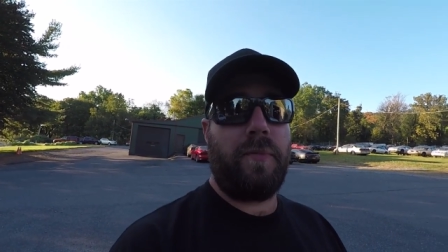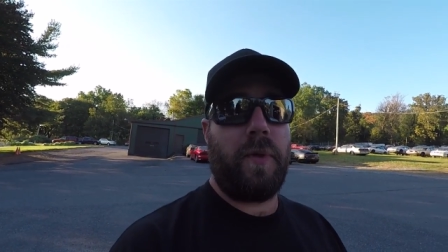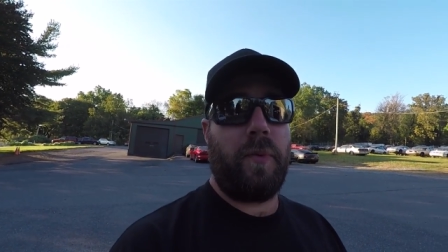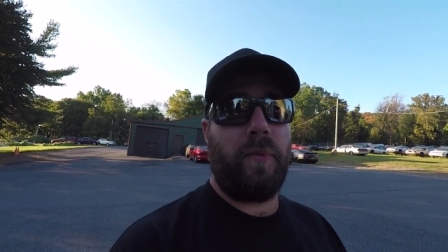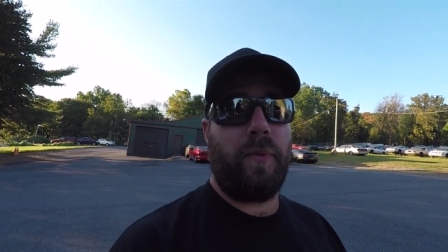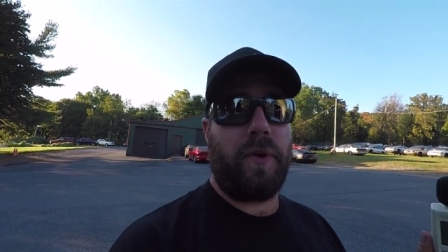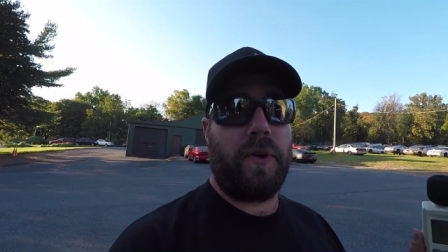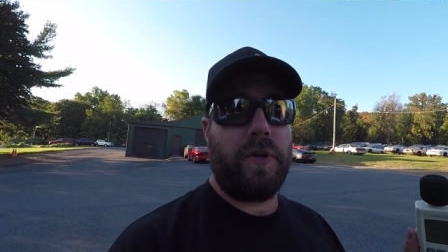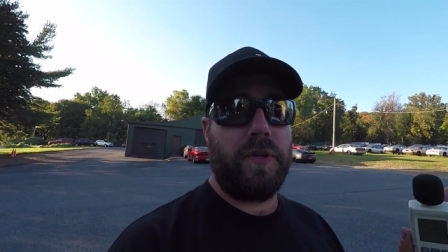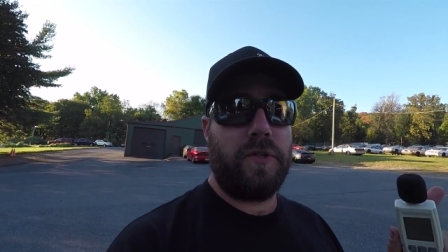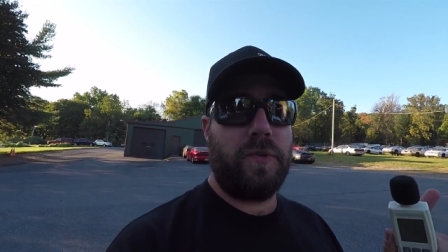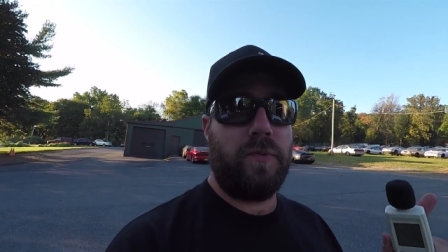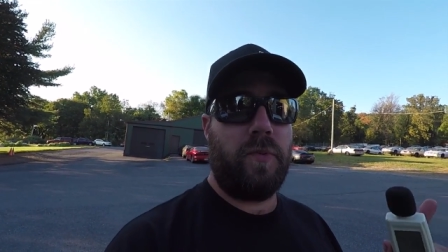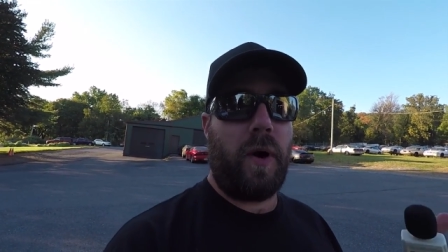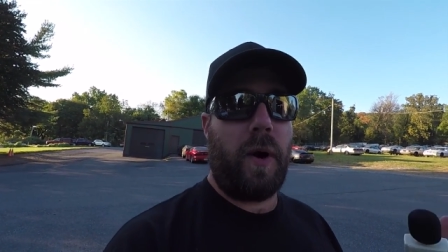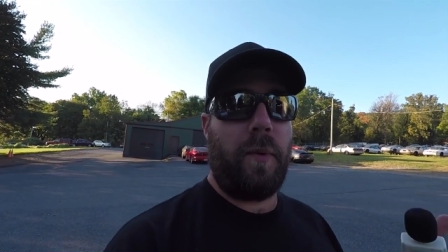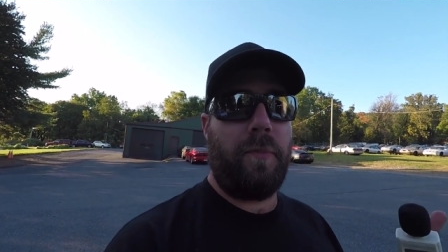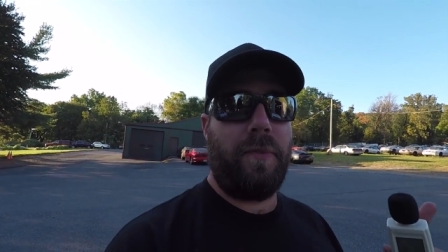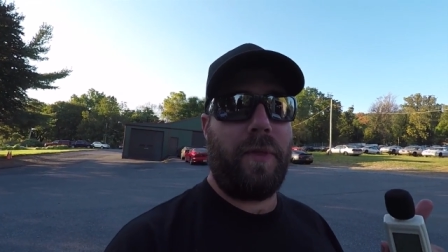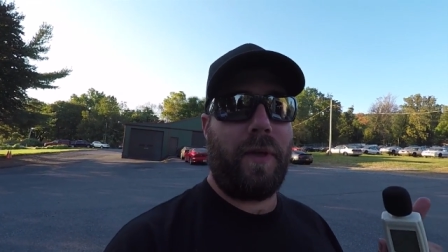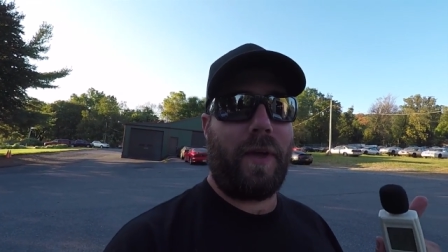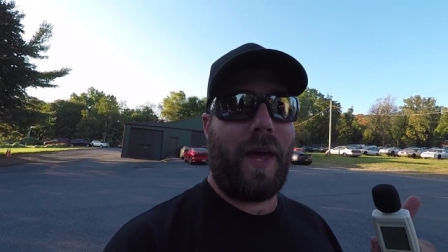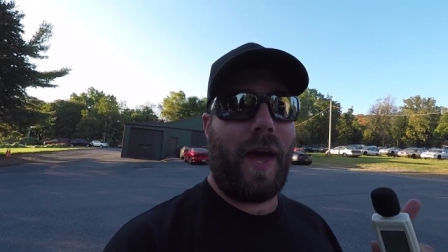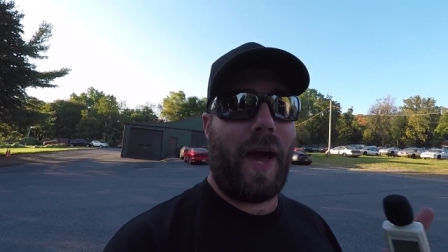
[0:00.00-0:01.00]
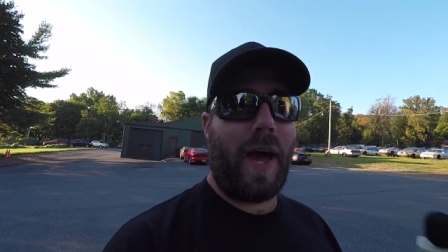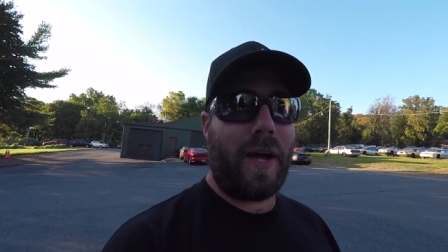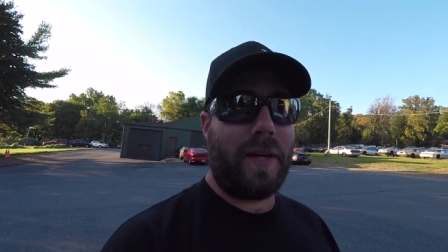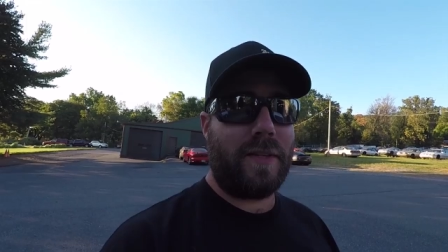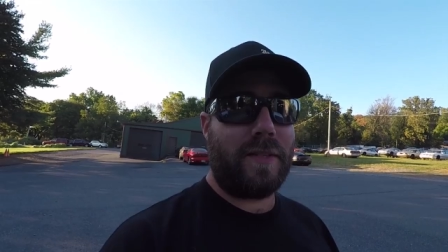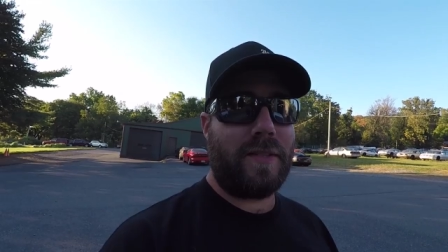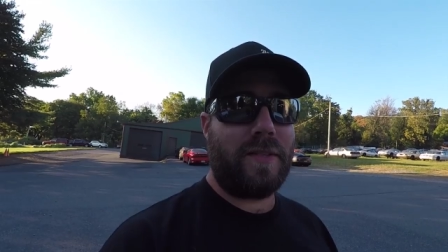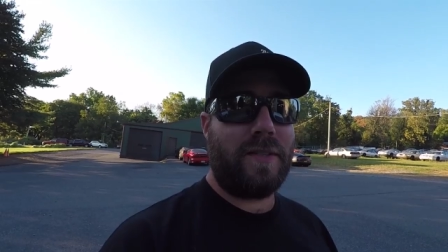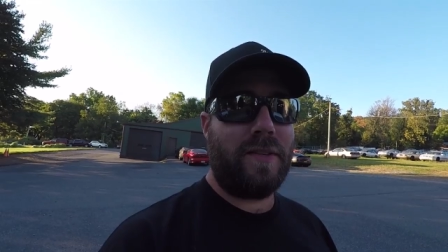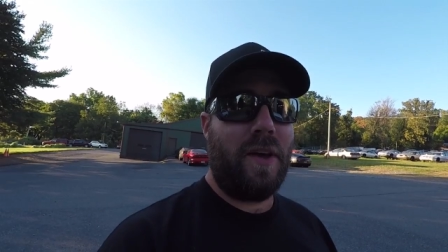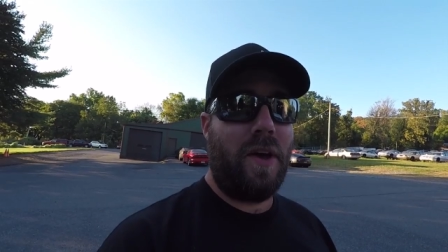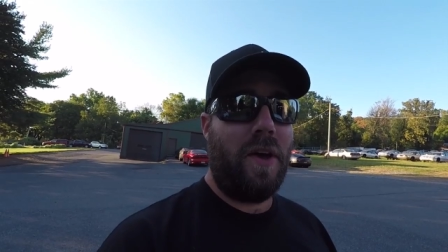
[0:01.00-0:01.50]
and then we're gonna swap the
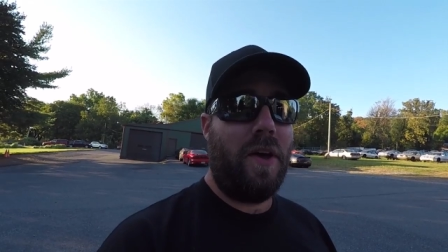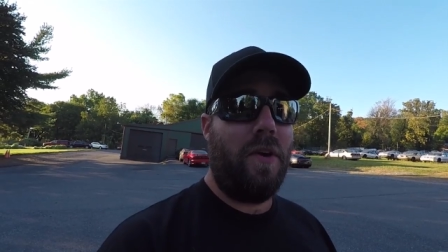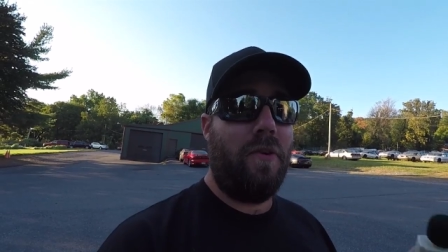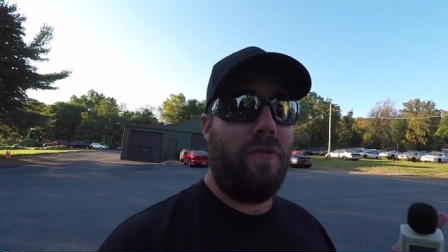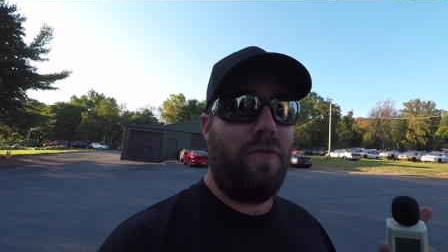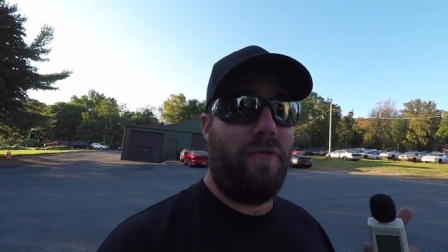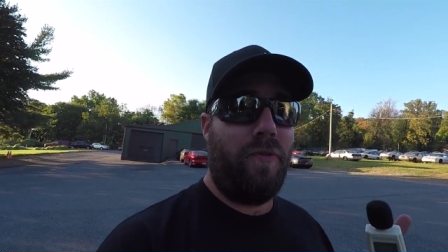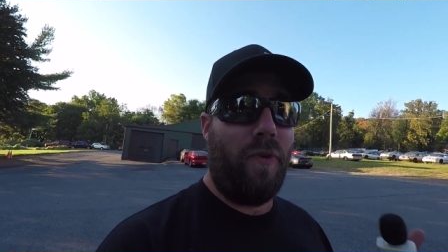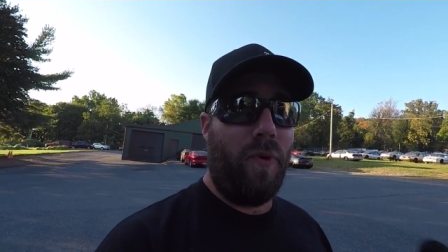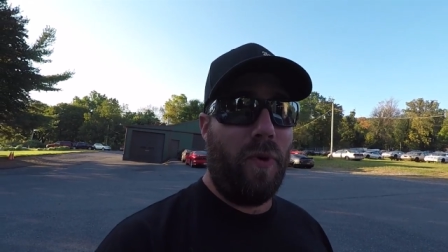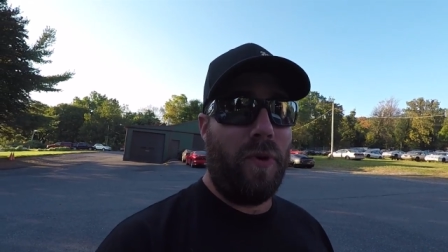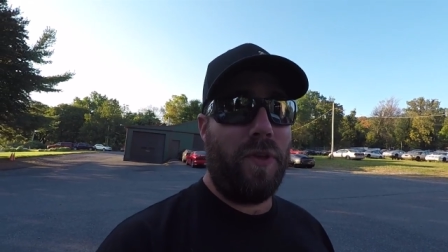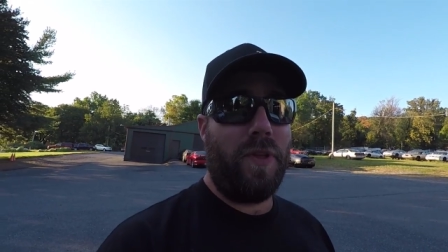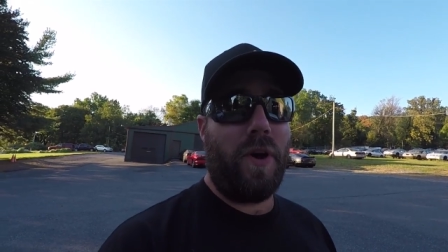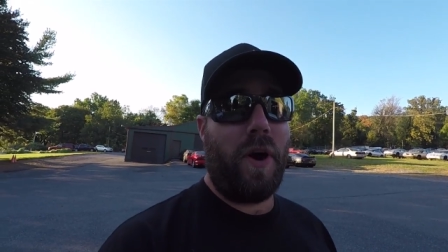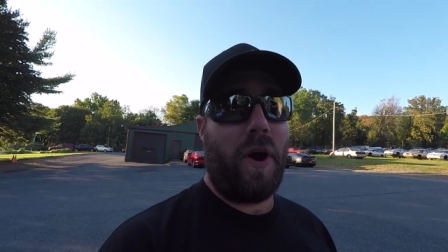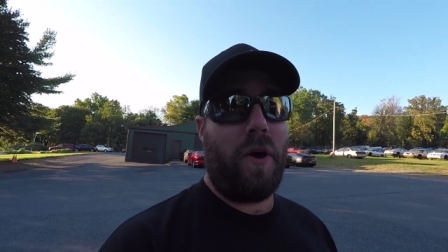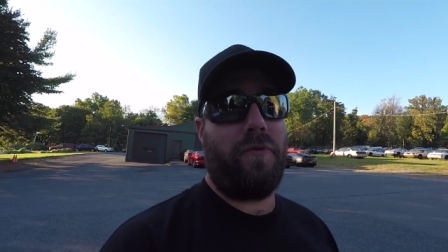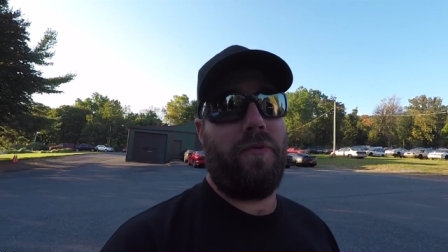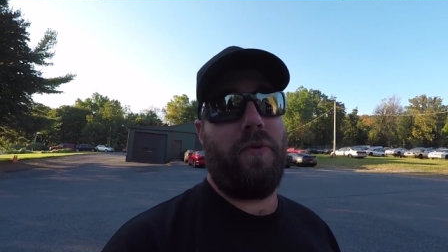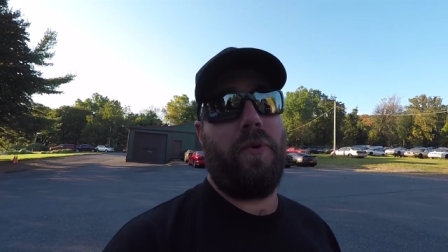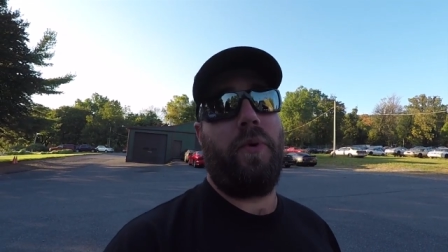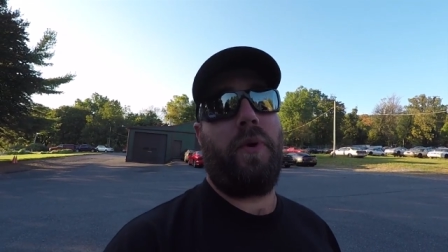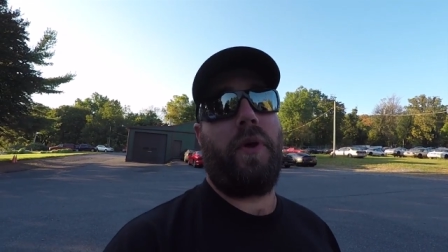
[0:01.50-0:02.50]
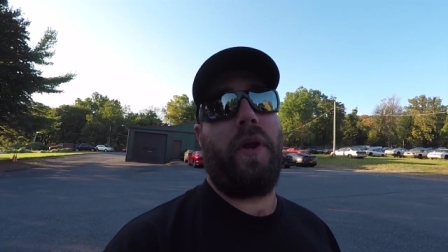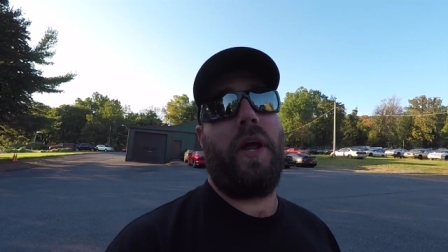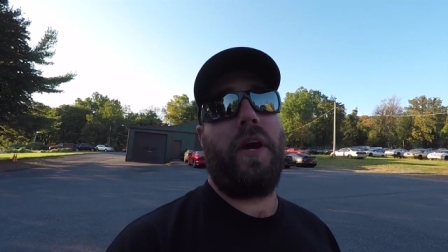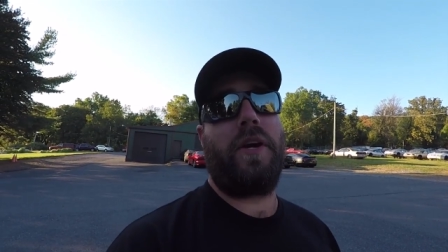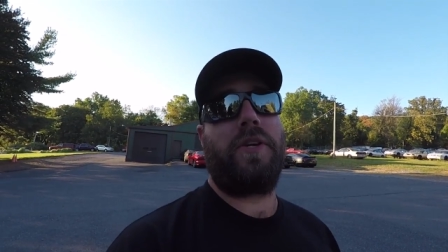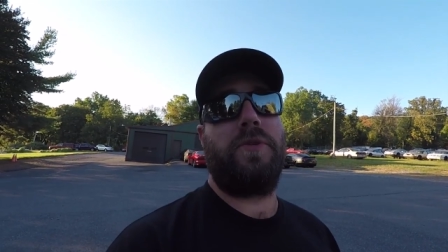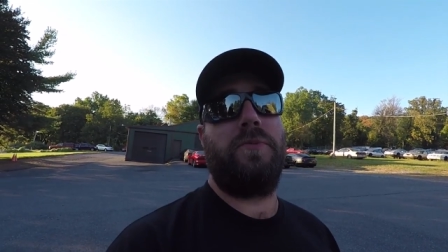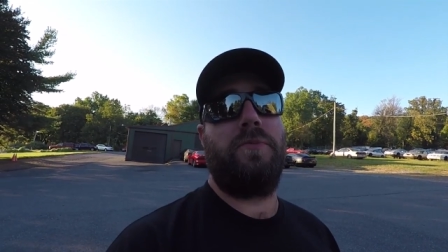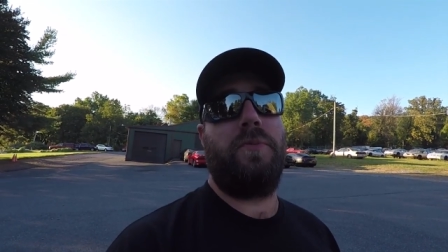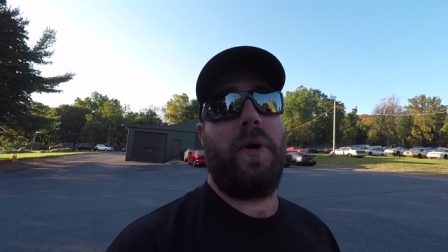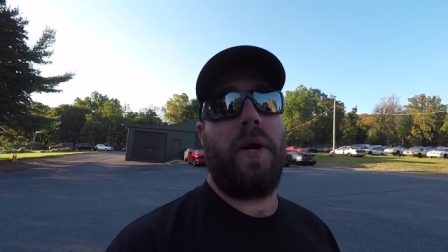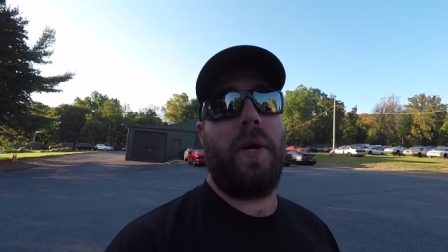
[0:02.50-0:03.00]
cats for the off-road
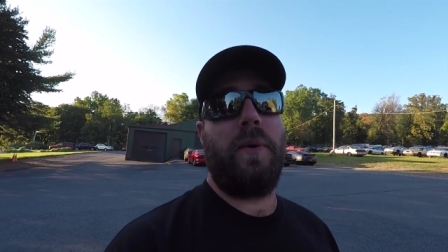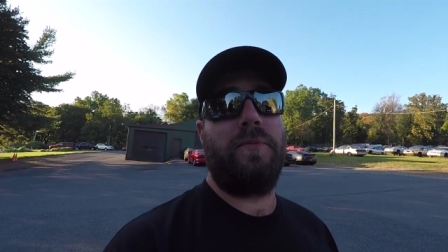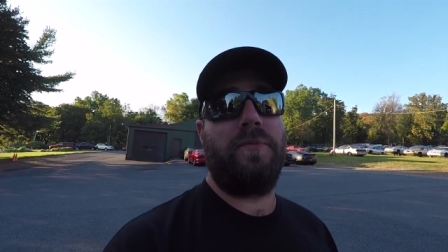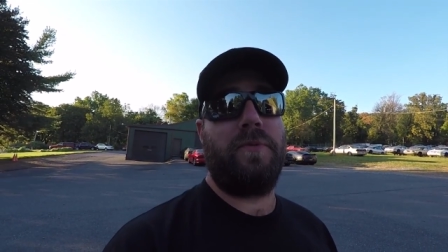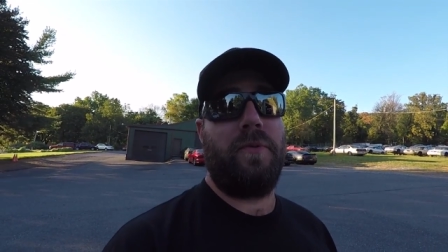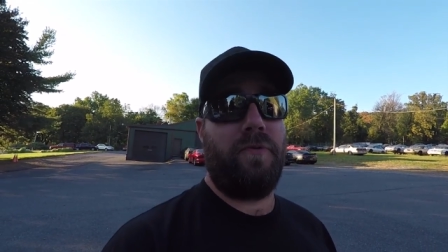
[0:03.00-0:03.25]
connection pipes.